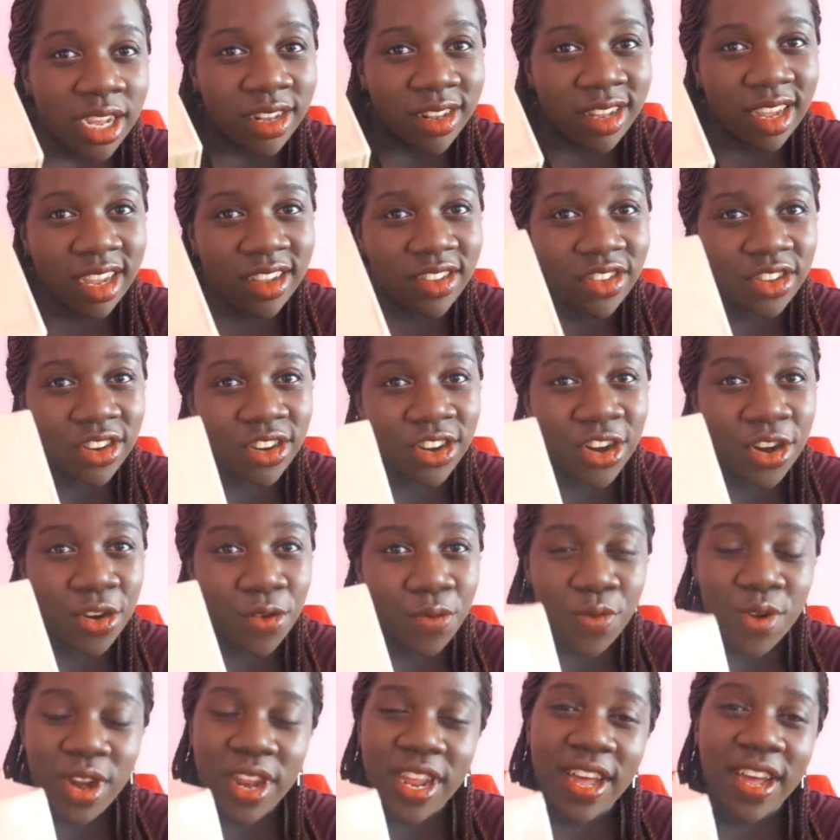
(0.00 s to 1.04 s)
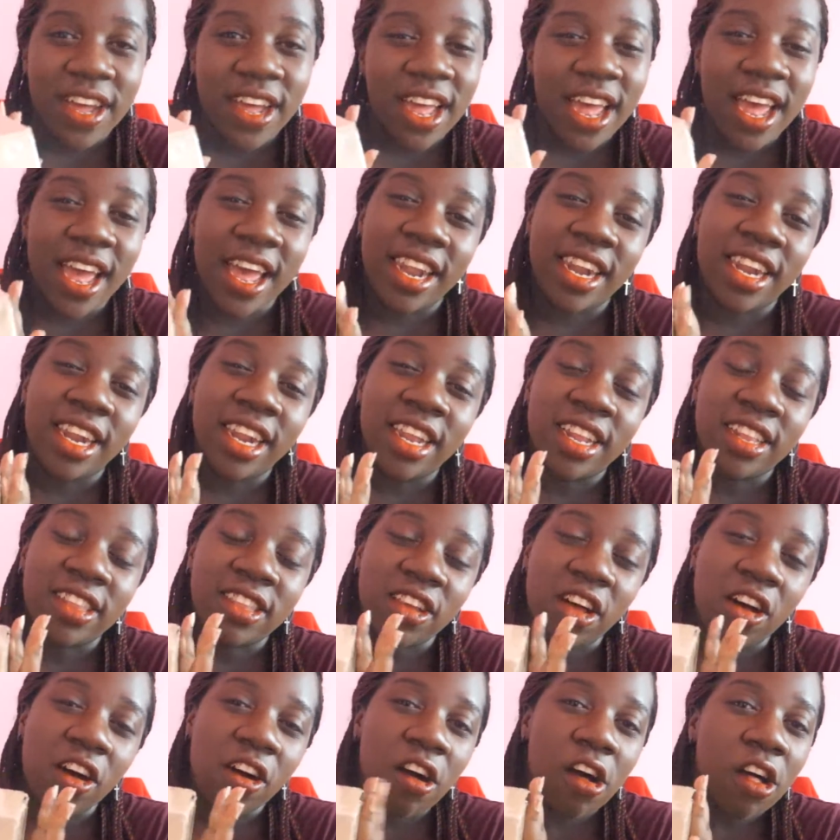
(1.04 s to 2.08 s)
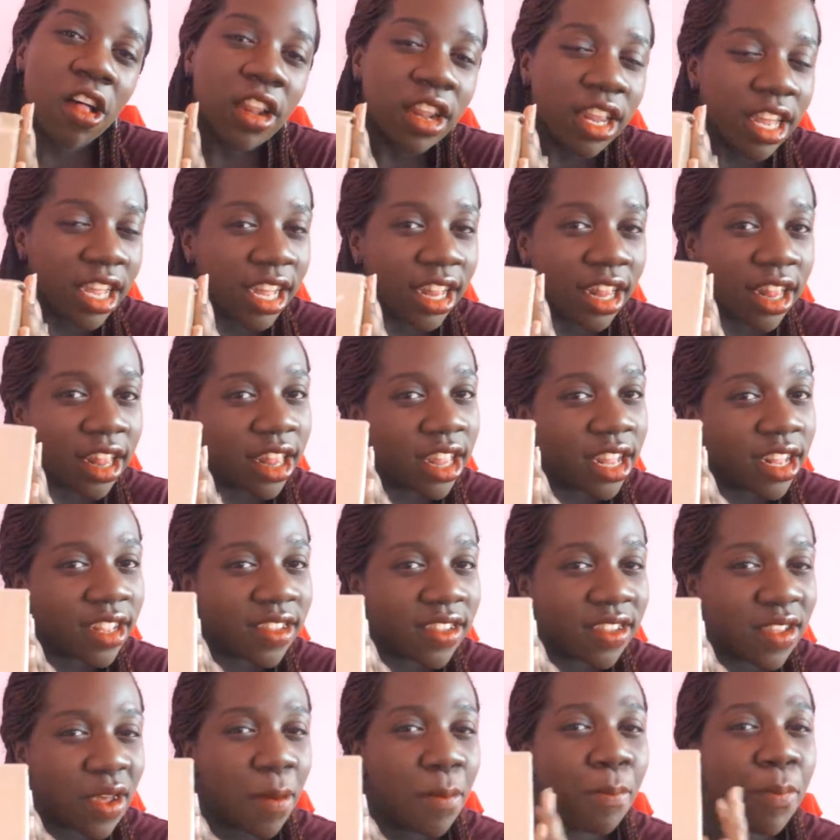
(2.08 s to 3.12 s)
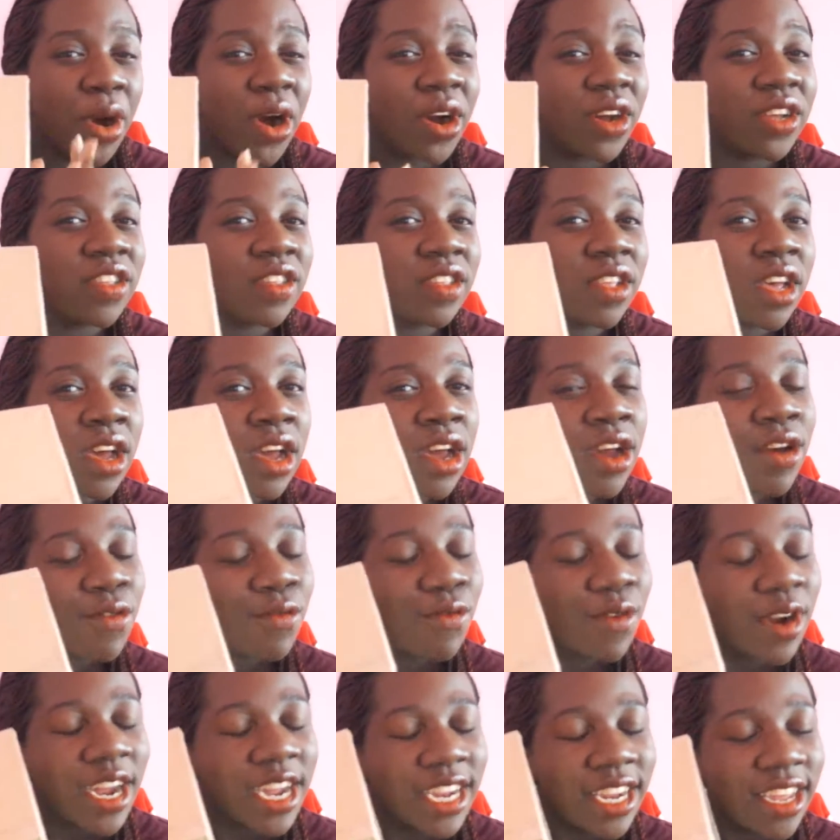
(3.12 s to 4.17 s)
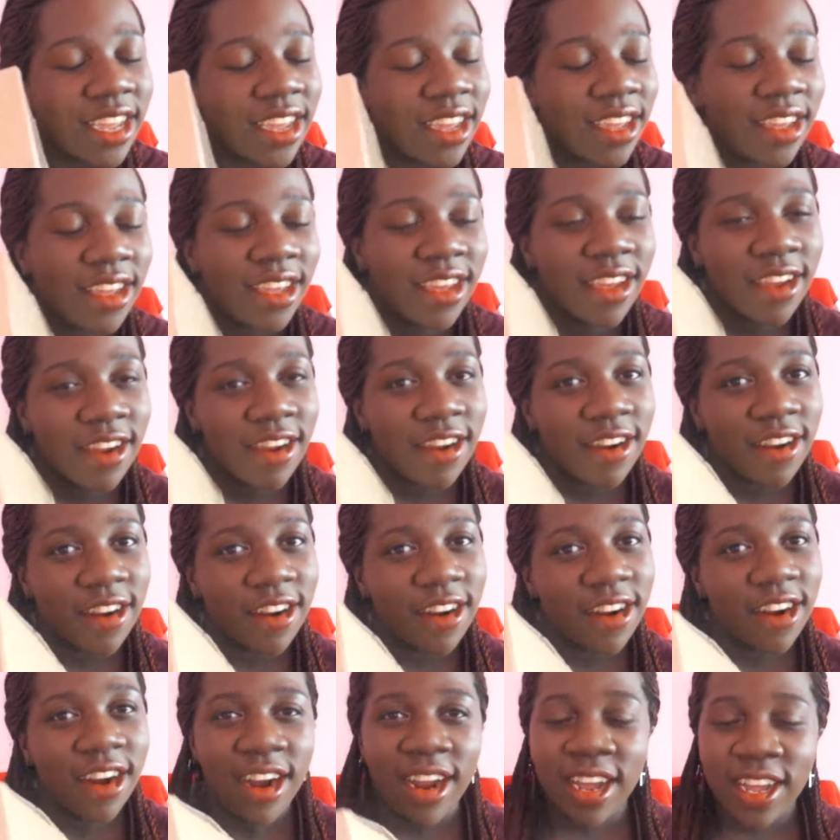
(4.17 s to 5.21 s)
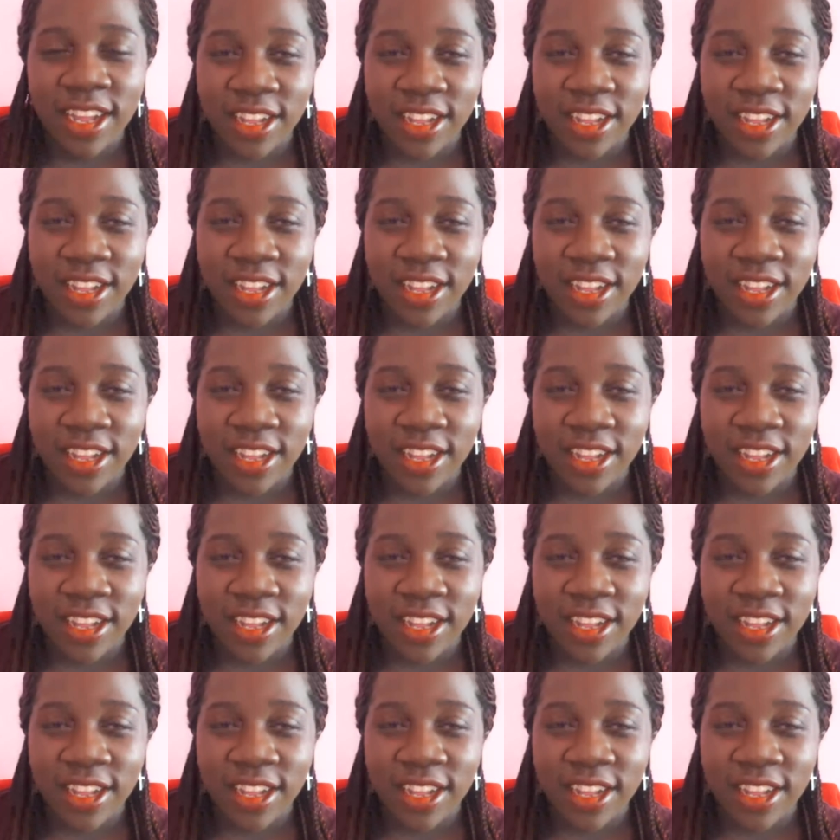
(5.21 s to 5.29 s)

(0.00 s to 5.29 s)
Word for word: Tester Korea, and it's all in this box right here.